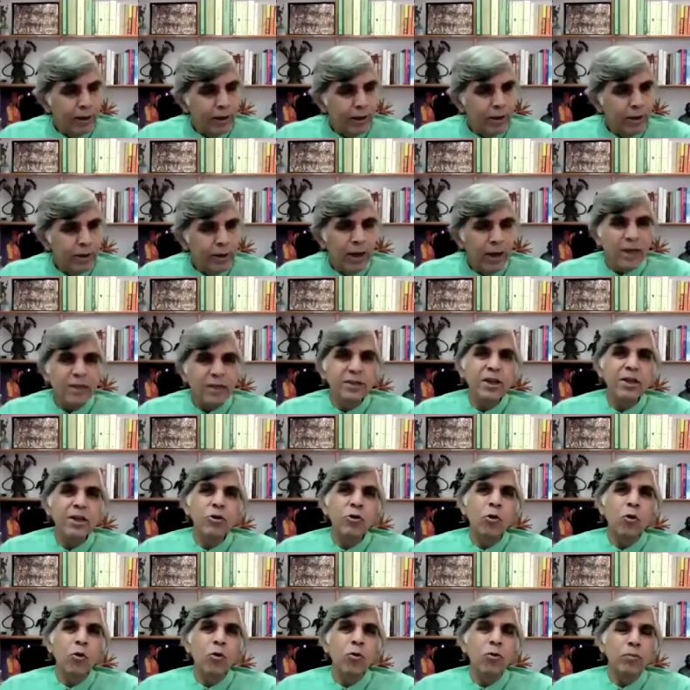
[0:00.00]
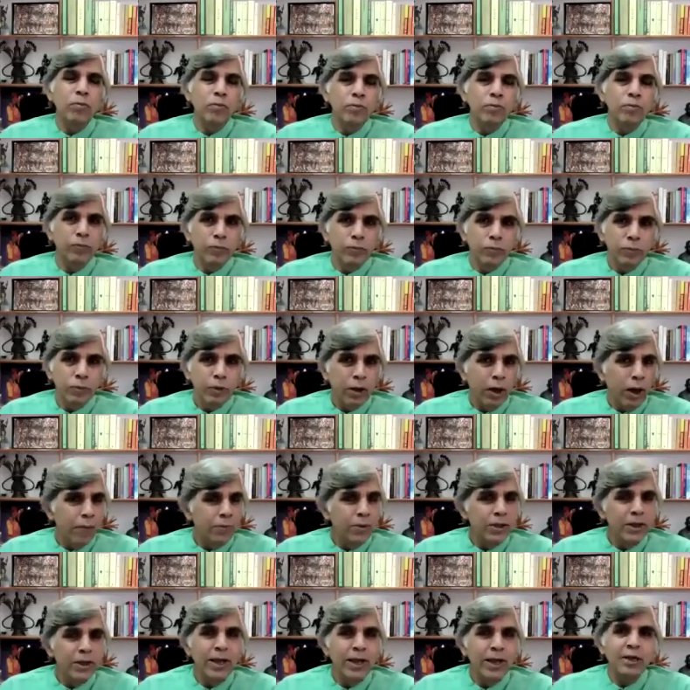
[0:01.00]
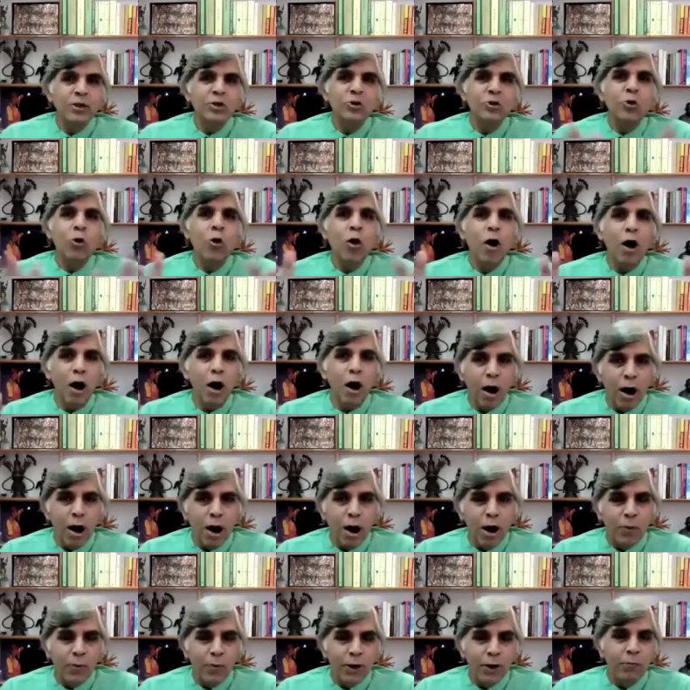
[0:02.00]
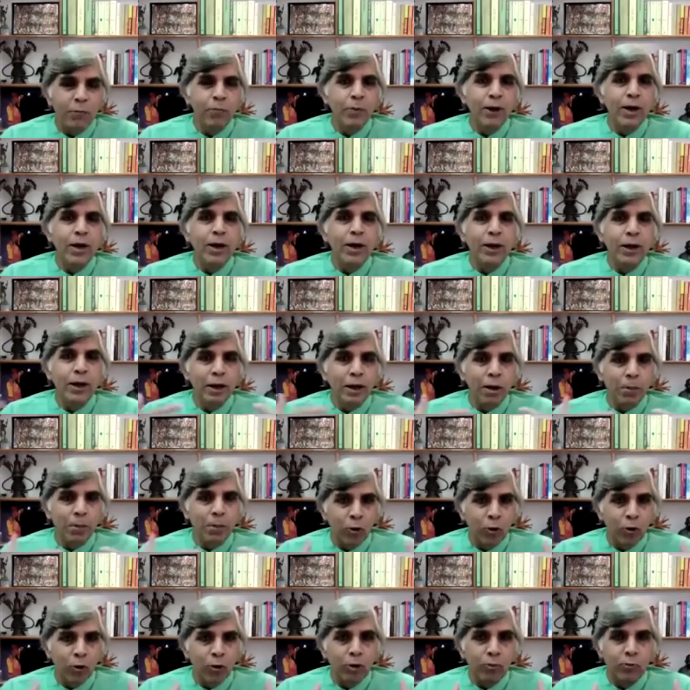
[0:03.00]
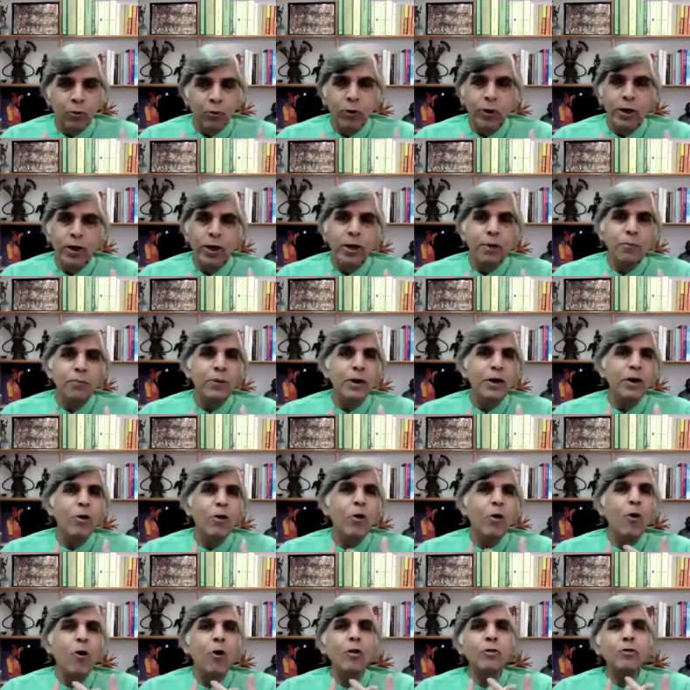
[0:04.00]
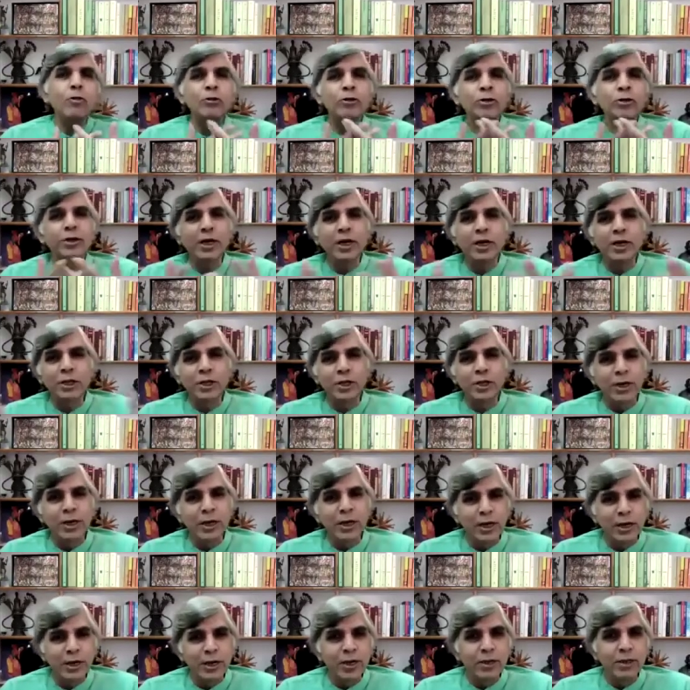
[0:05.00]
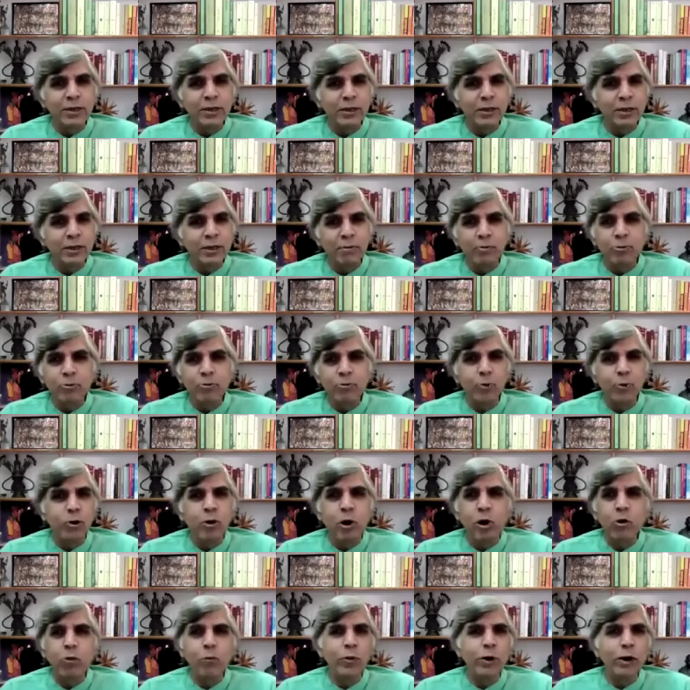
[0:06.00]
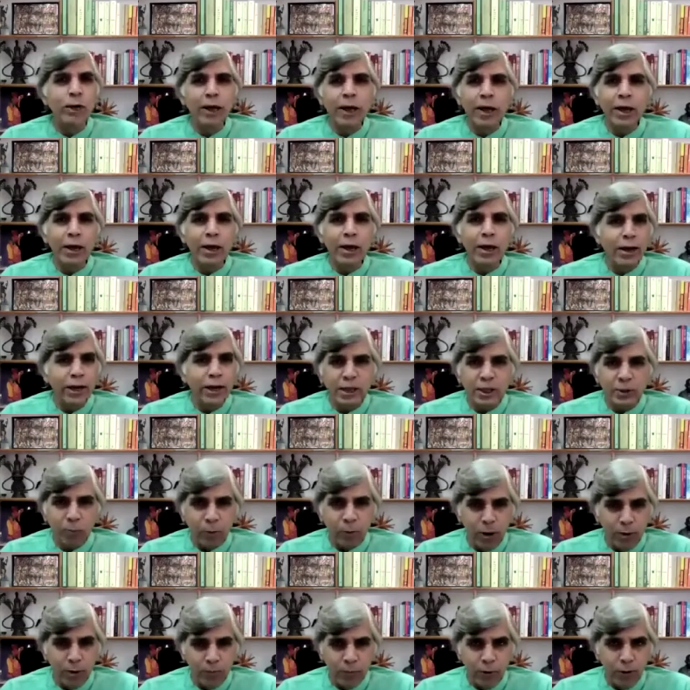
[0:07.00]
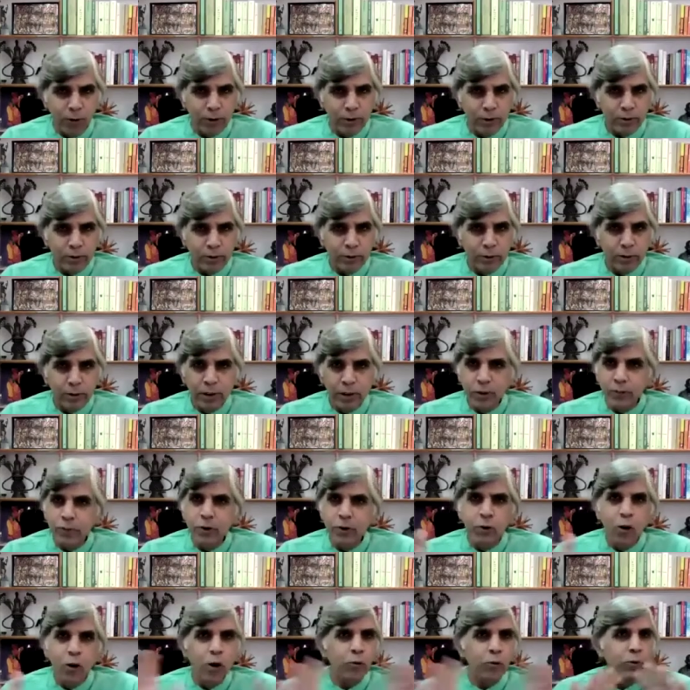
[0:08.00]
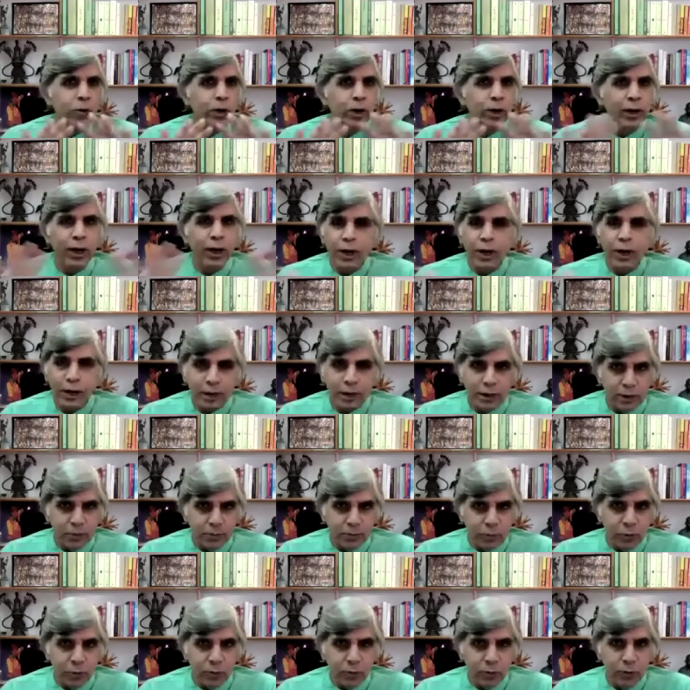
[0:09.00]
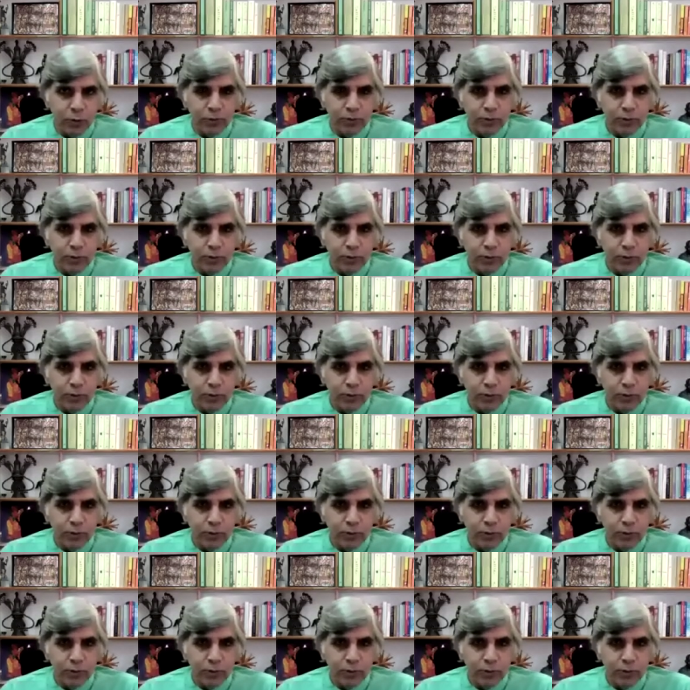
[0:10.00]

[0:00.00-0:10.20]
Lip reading: yes and no. There is no harm in building up your immunity, but all those traditional Indian systems were not working against smallpox. They were not working against polio.